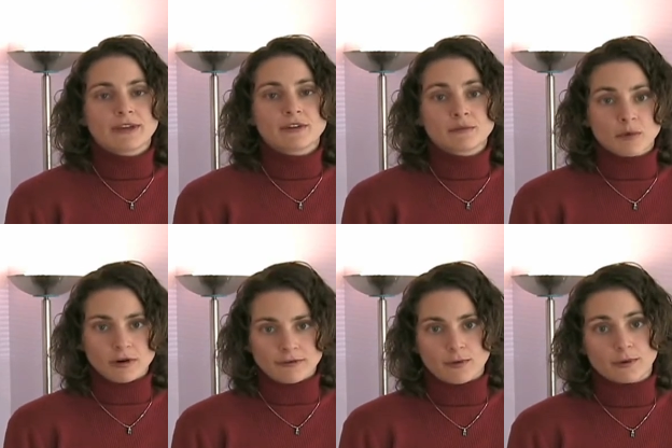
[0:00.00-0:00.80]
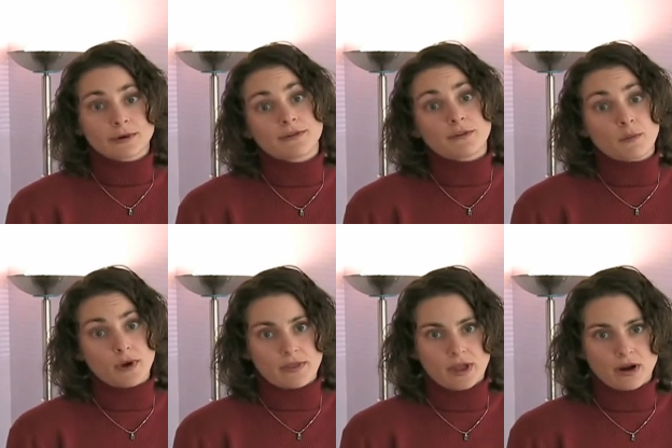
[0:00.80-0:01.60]
even more forward from
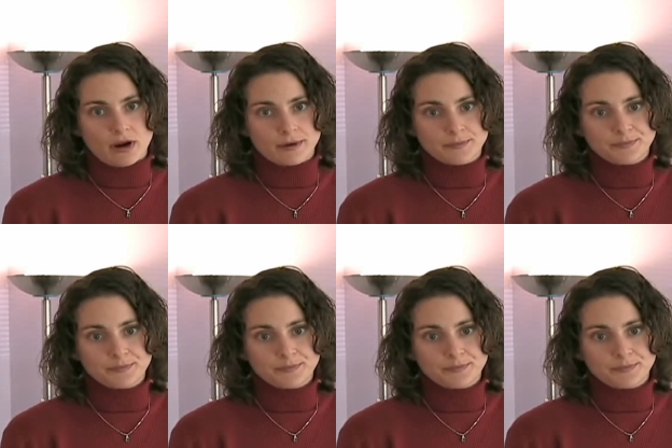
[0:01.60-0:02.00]
where they are.